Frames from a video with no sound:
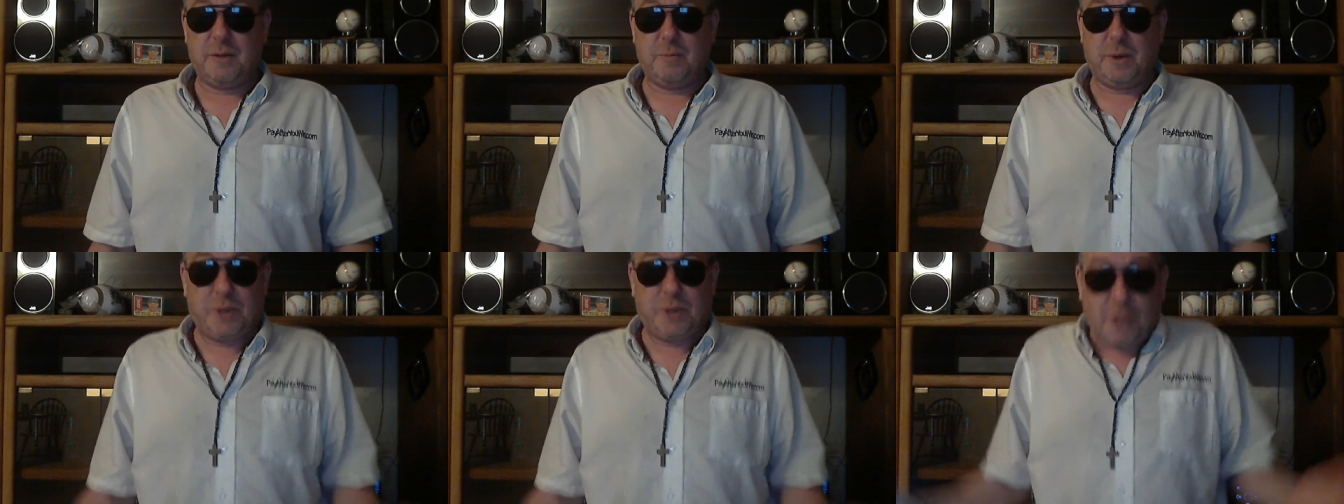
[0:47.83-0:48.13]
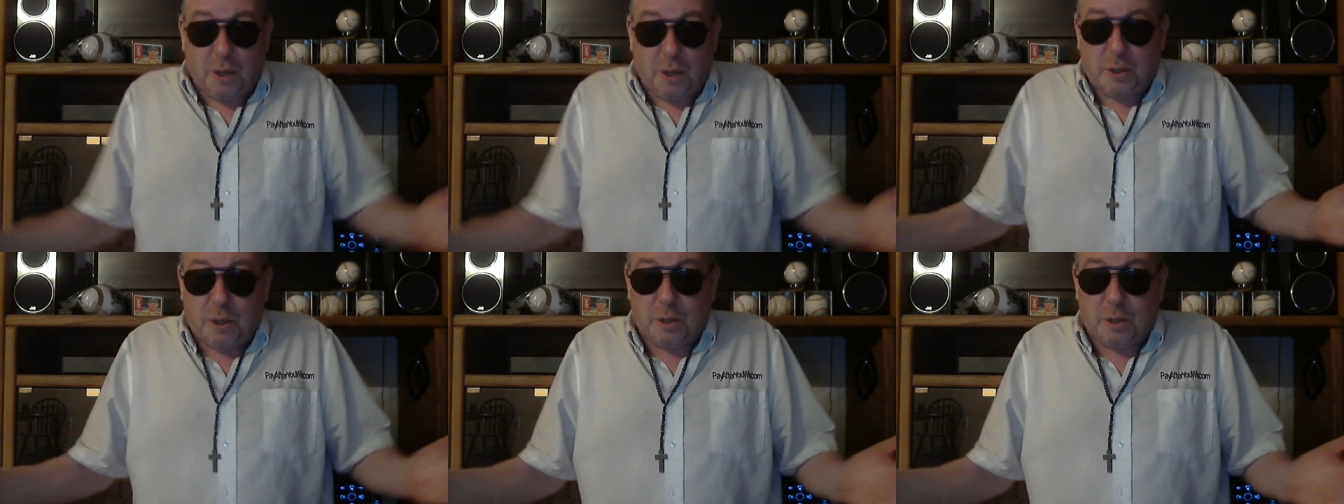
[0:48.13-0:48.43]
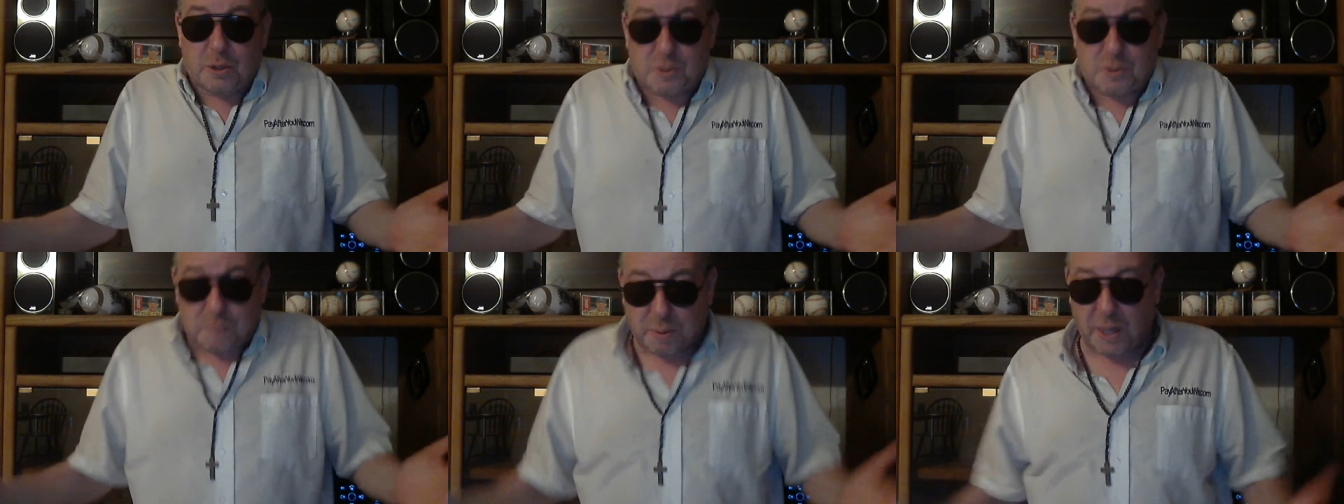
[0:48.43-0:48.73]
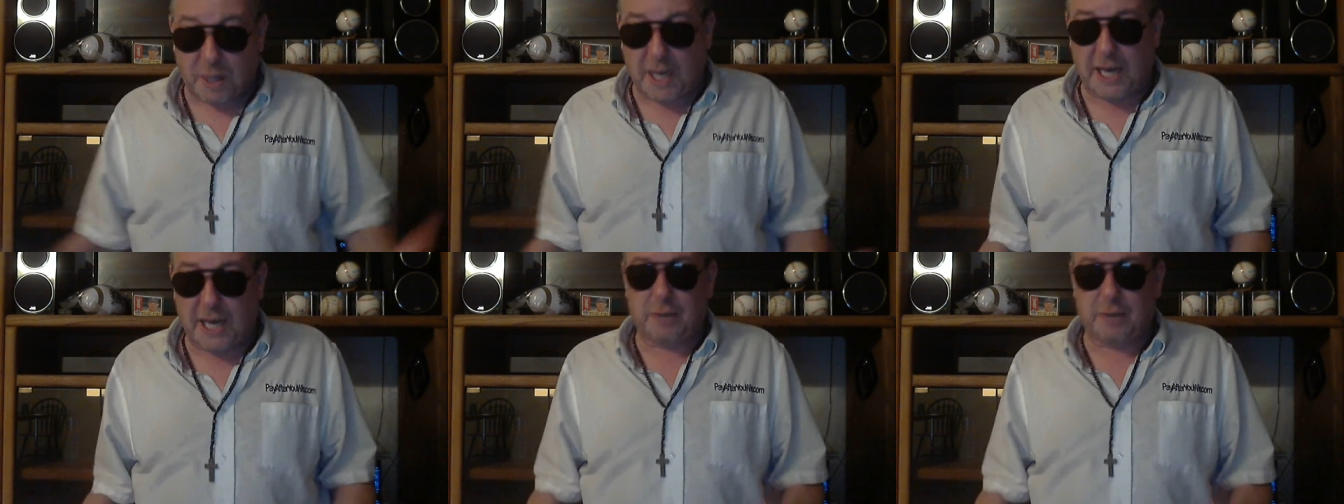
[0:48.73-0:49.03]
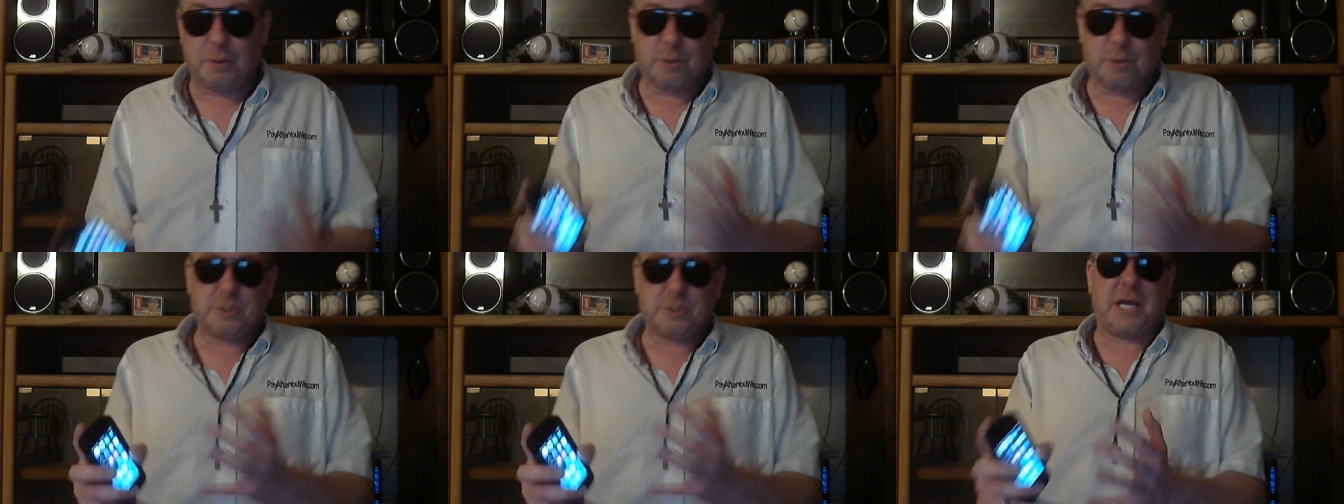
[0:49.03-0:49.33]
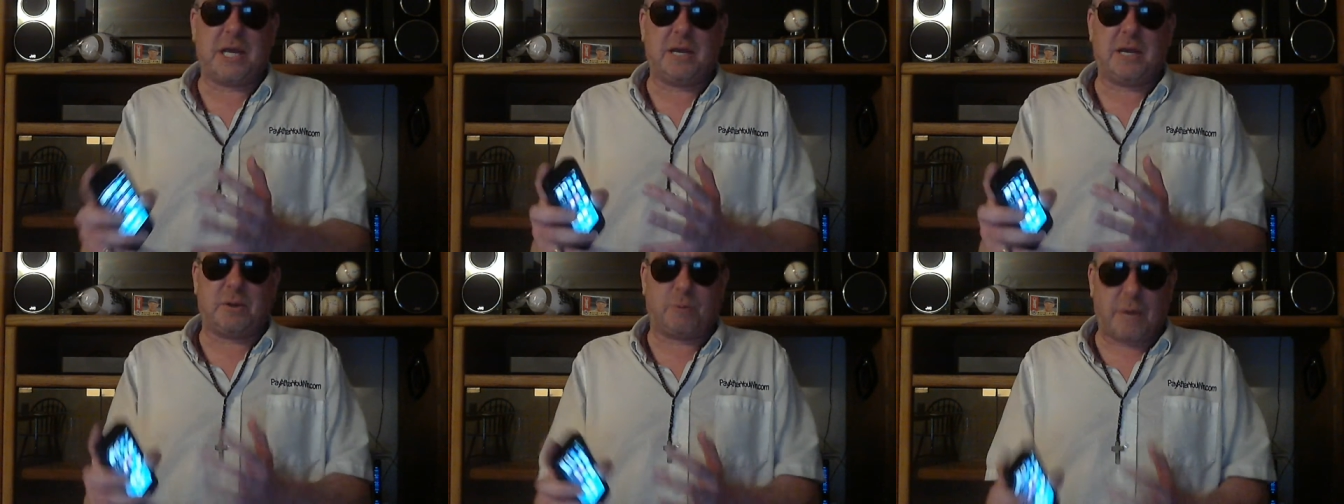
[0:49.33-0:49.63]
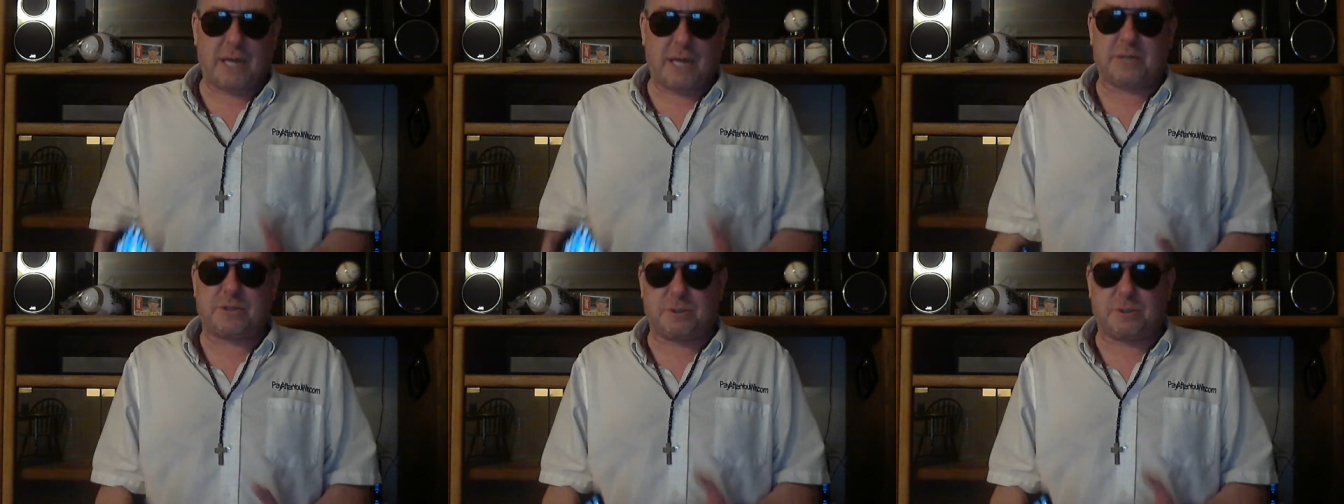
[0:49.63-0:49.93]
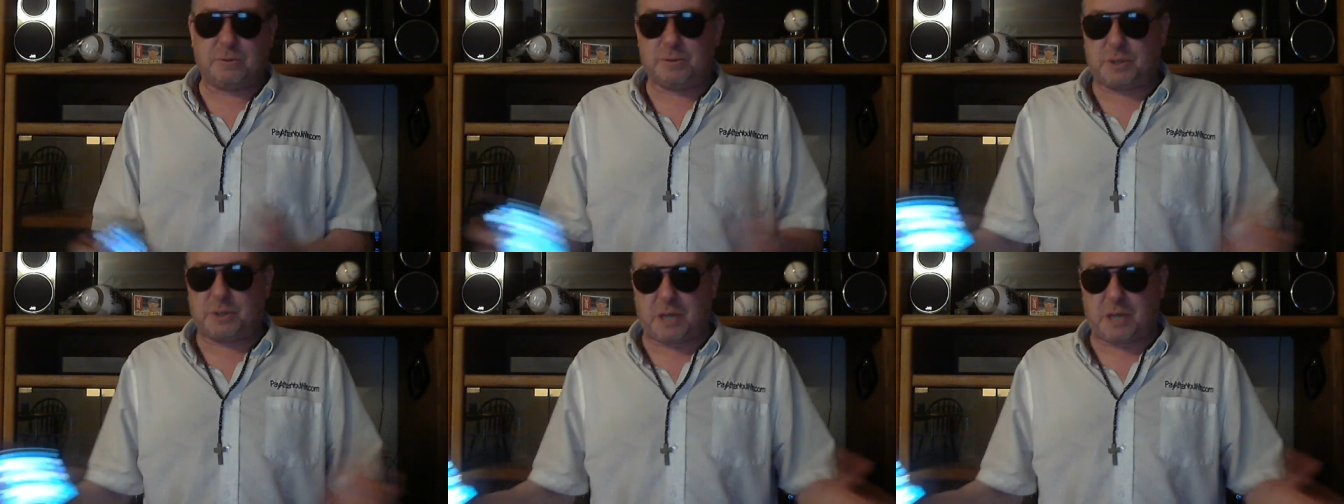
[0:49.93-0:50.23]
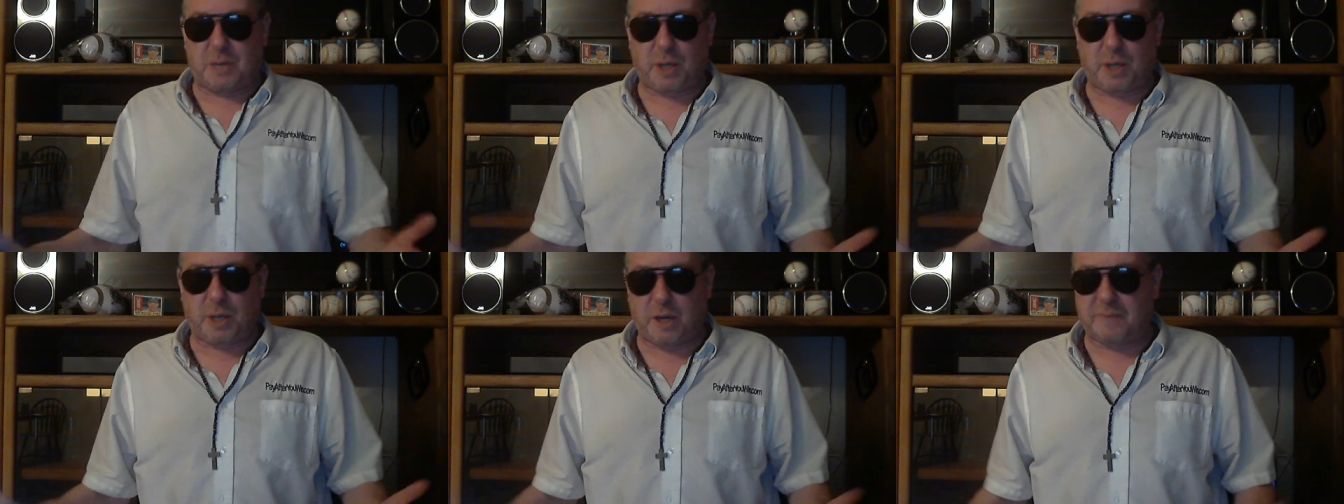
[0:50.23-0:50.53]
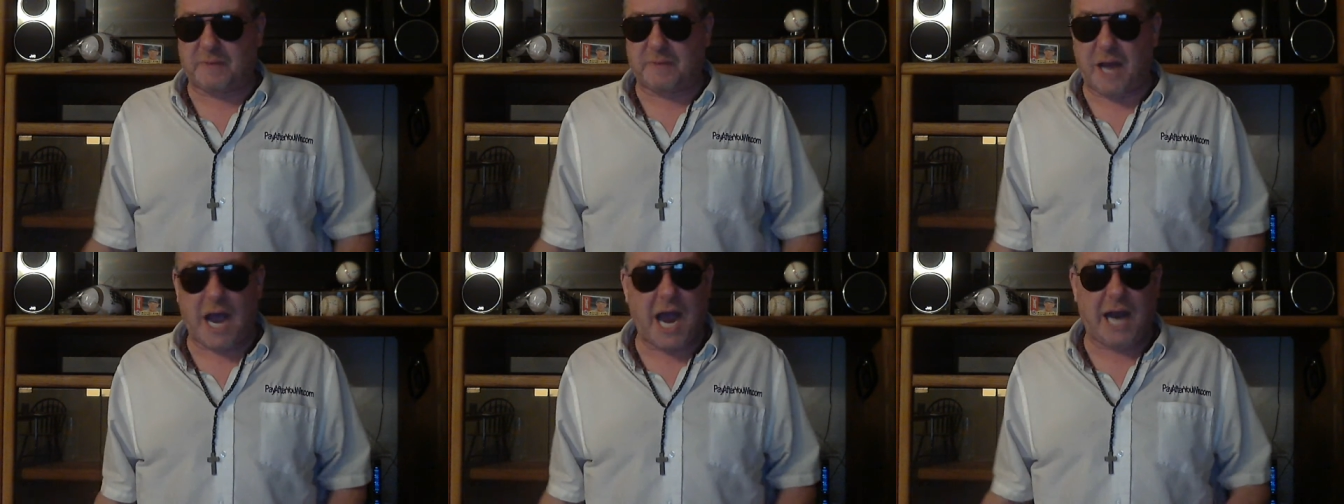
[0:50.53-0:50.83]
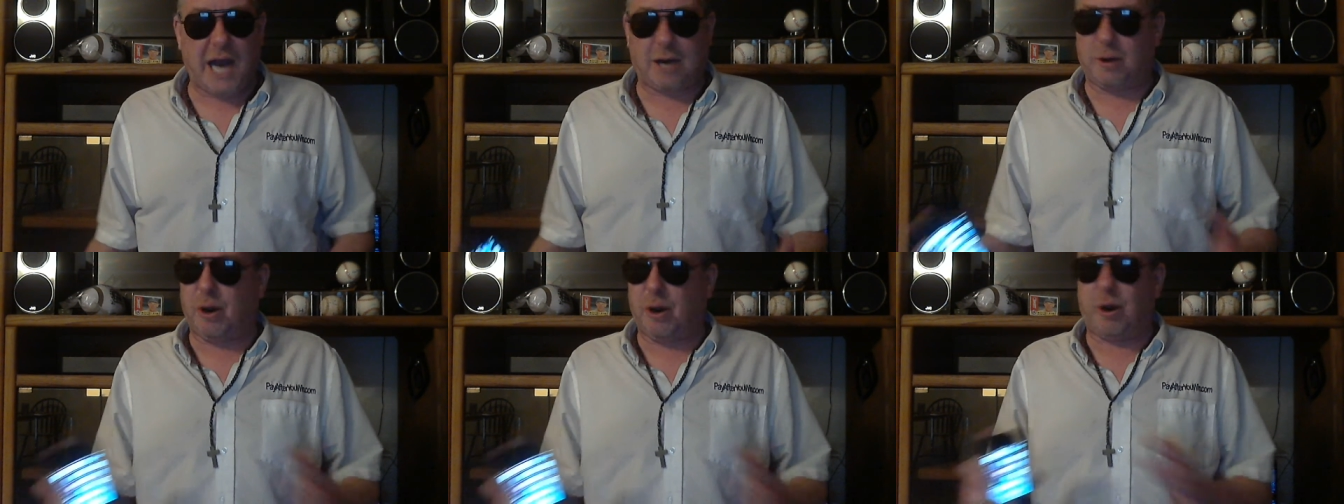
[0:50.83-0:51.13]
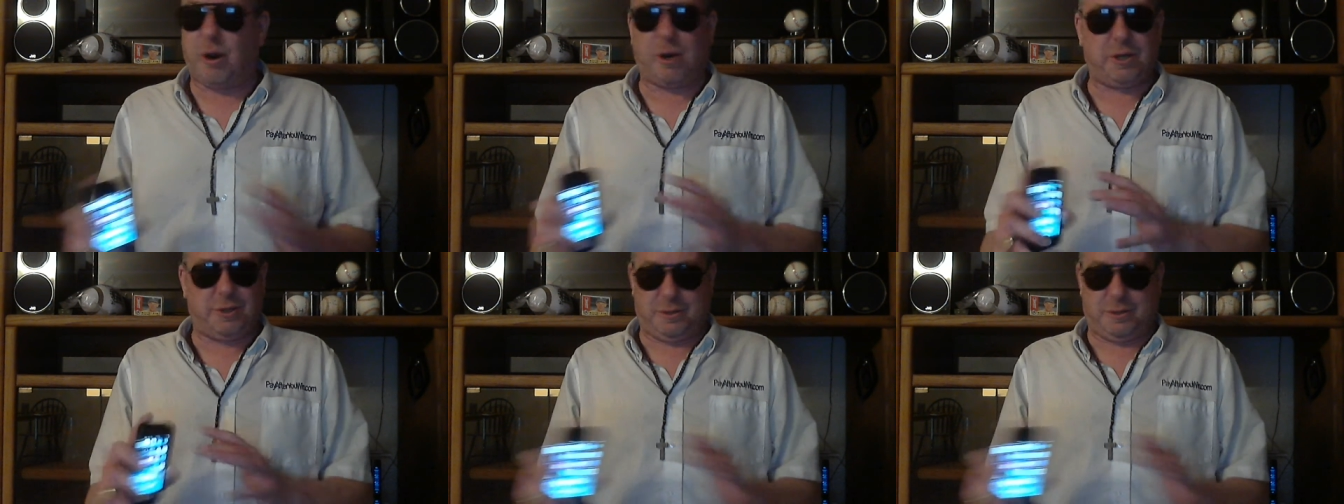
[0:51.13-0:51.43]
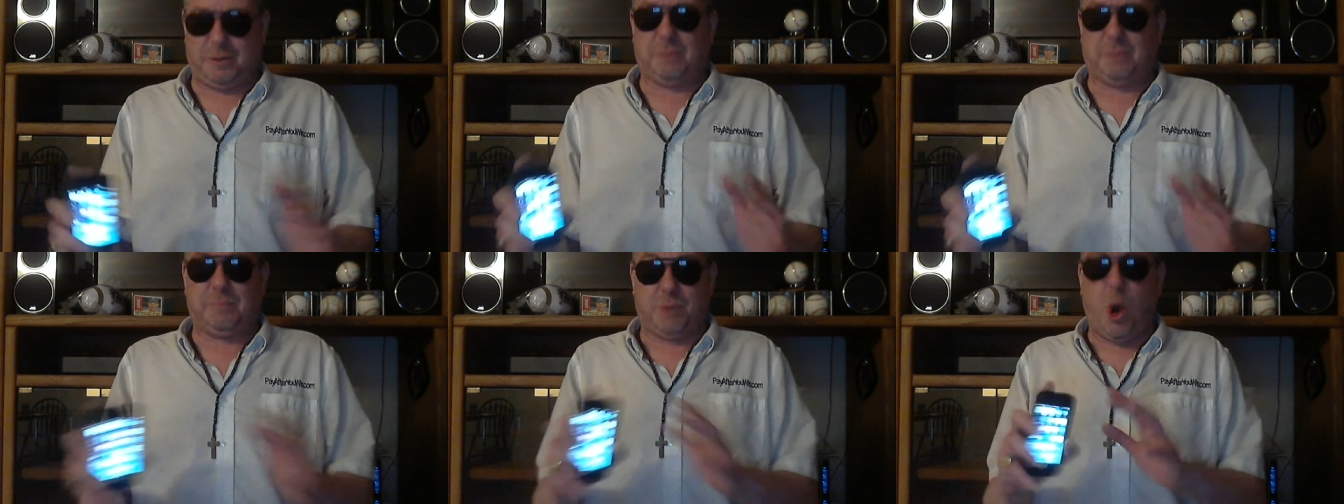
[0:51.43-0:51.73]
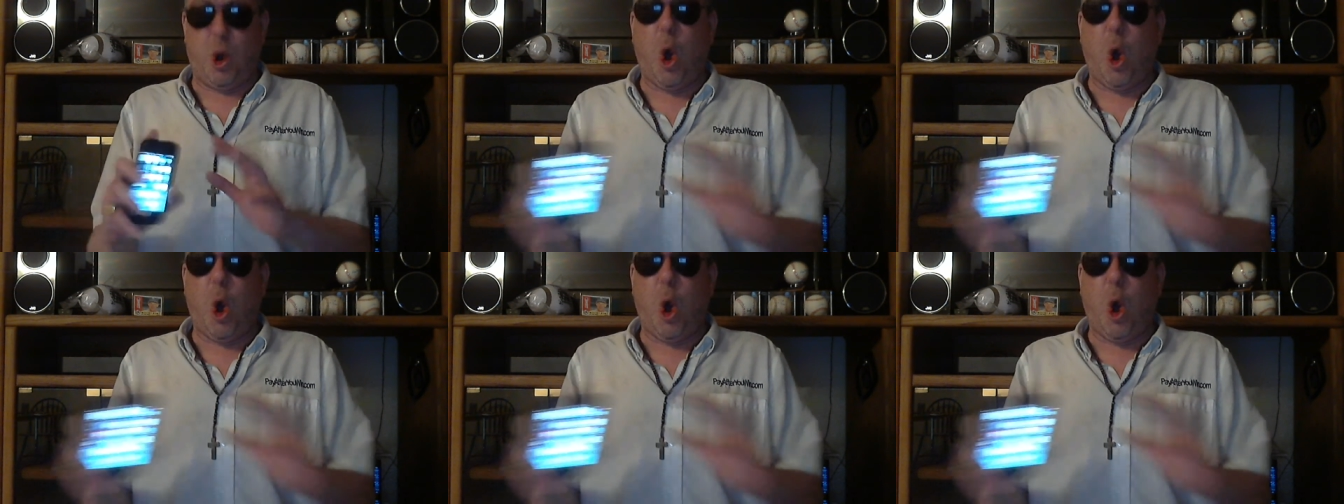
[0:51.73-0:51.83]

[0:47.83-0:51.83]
when you don't know who's playing, who's getting arrested, who's coming off the IR, you know,